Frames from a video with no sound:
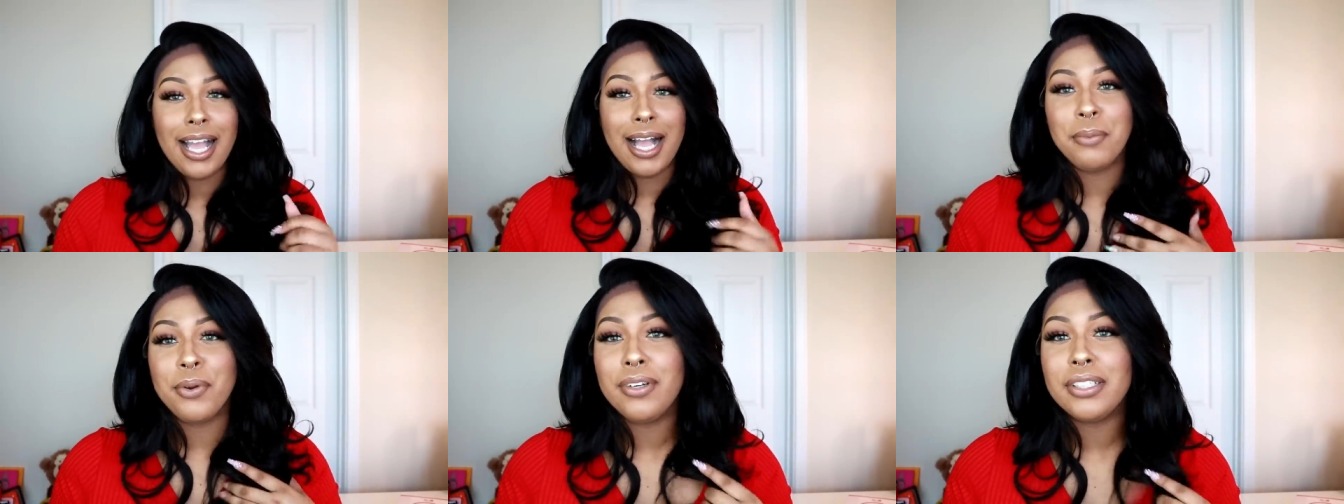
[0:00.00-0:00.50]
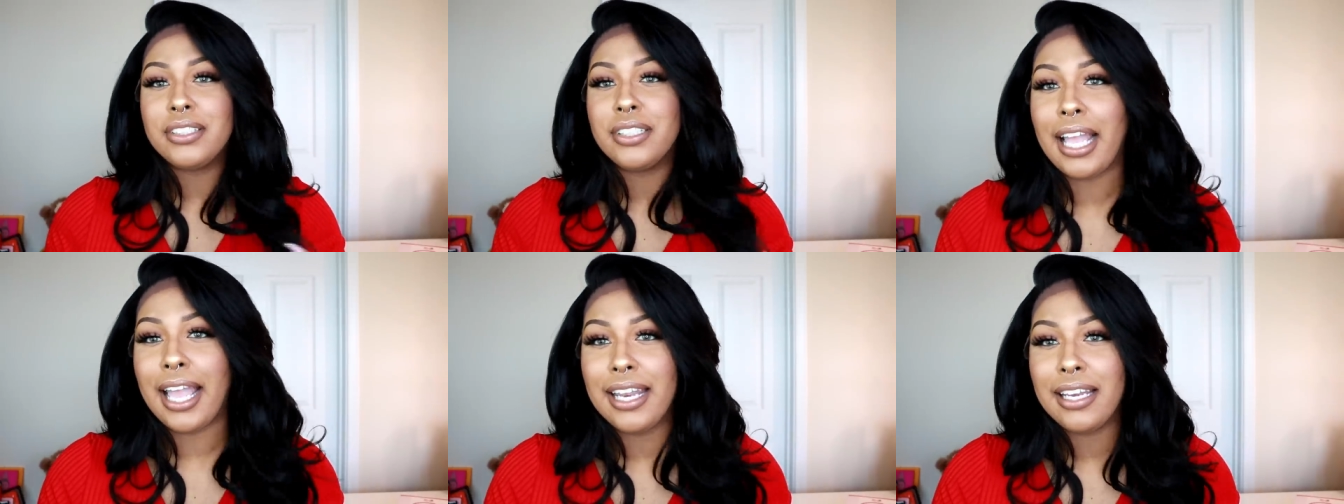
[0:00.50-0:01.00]
I'm going
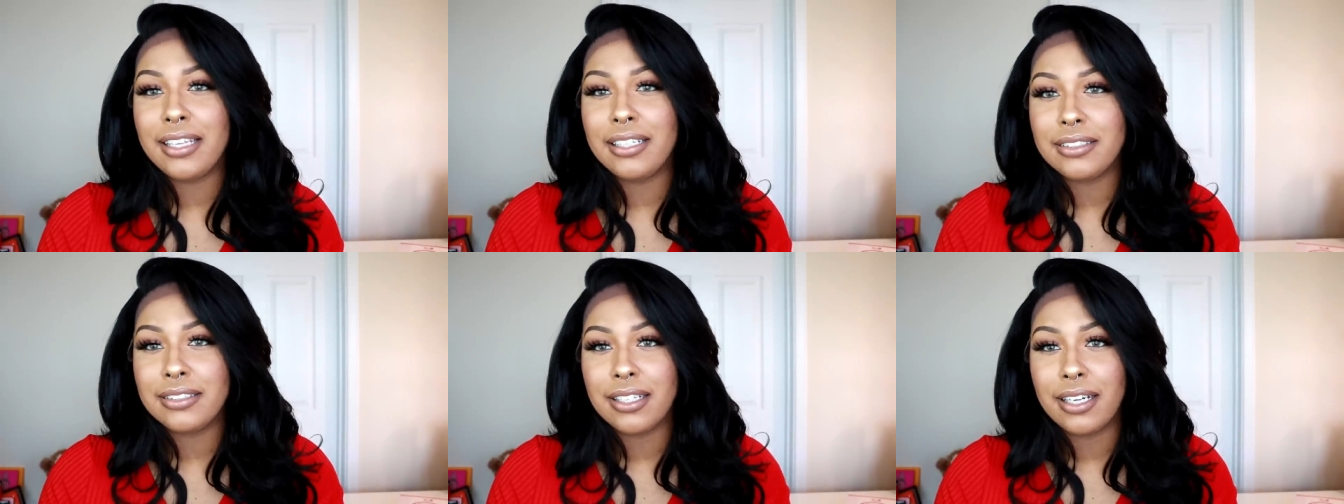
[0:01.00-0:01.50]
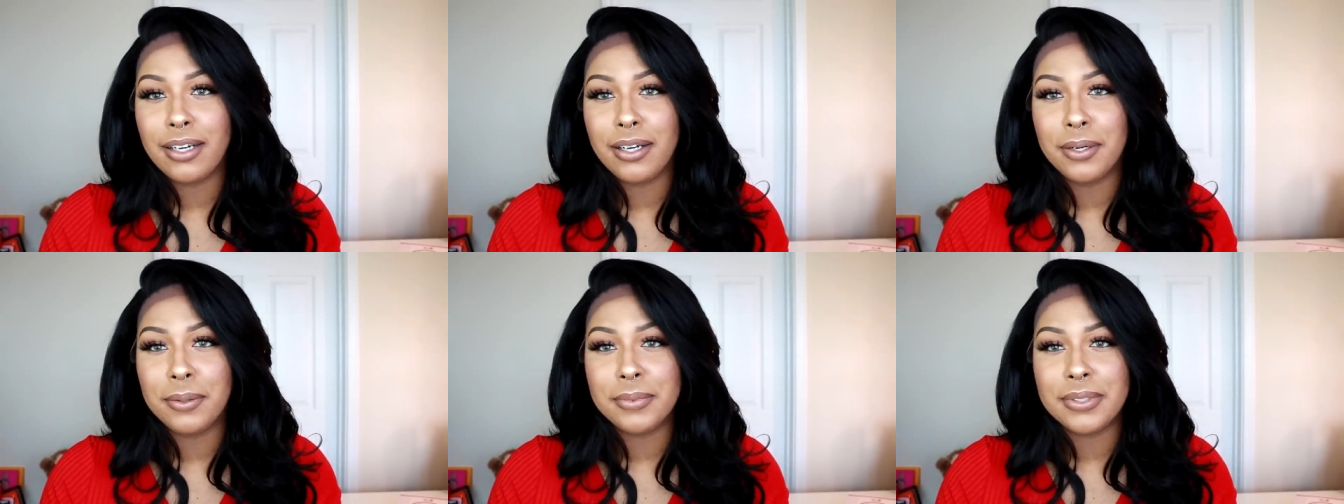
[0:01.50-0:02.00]
to an 80s
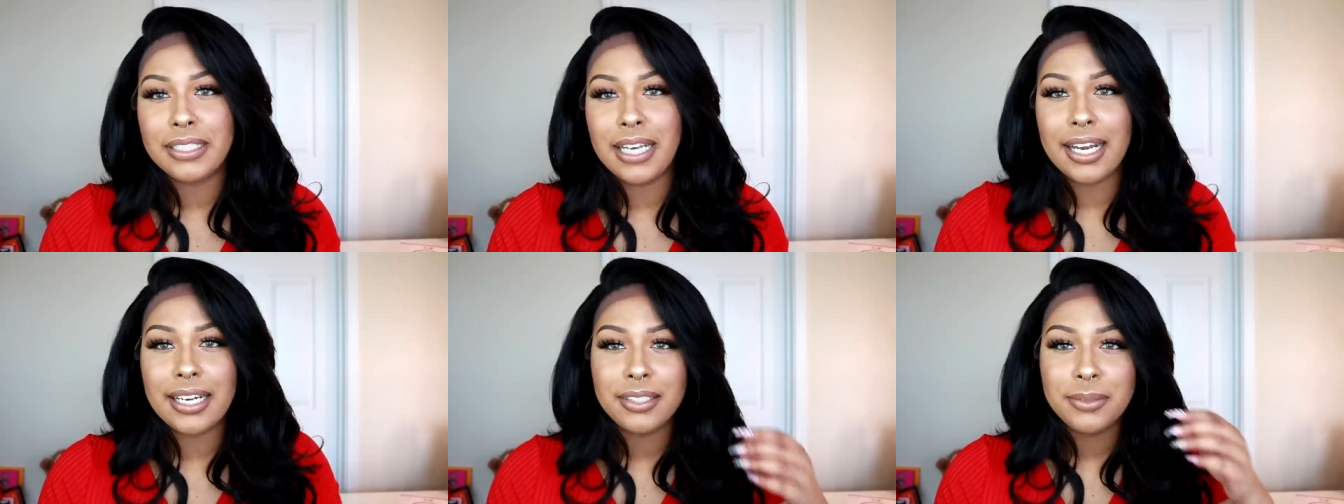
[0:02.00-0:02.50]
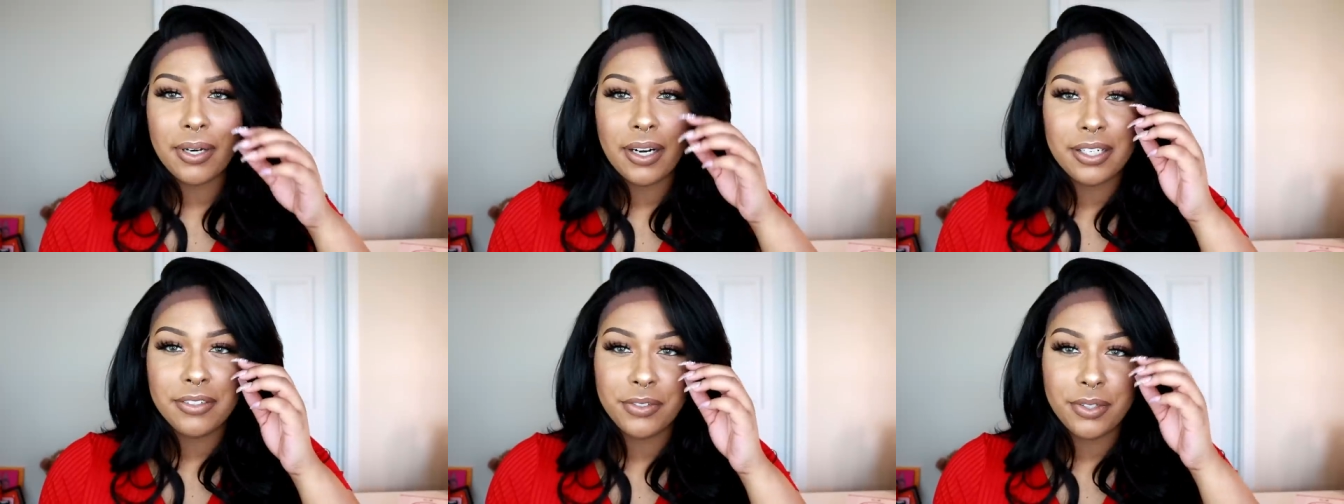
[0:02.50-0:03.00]
90s
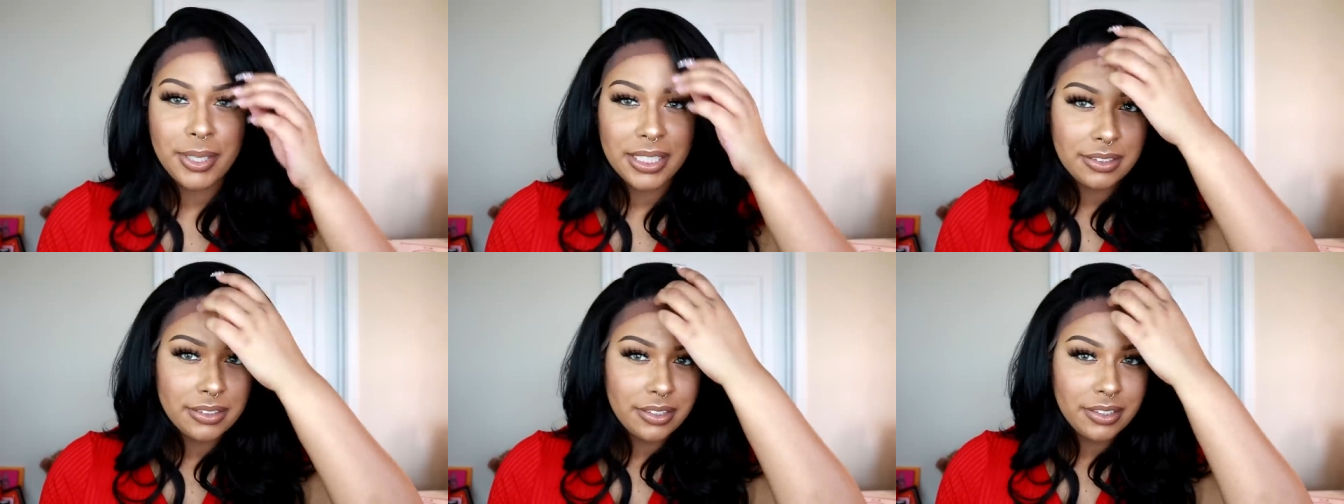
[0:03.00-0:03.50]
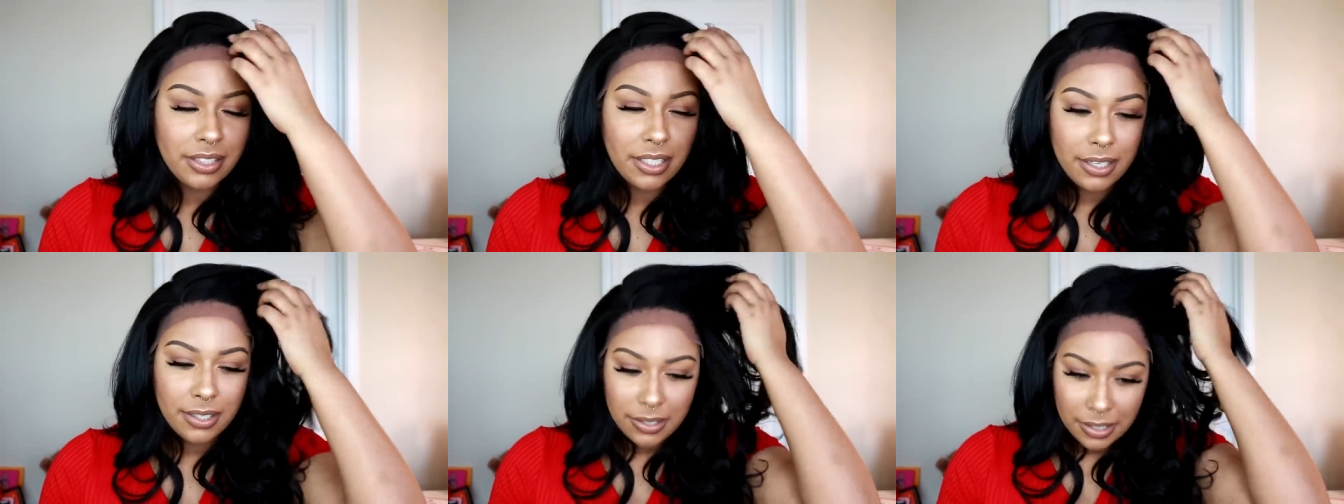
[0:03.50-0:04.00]
party for my
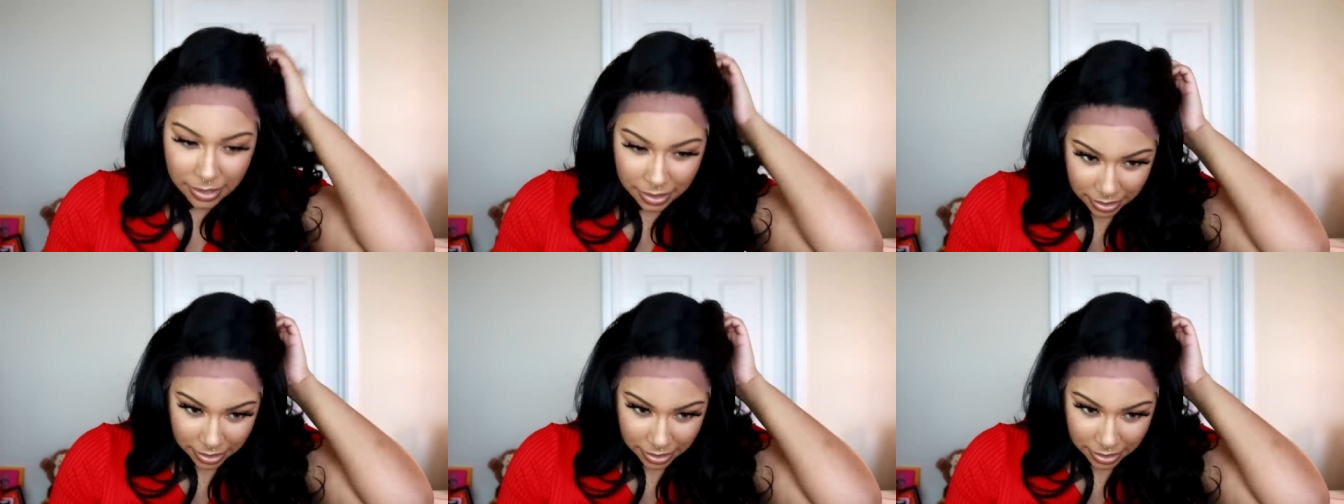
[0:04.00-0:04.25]
sister-in-law,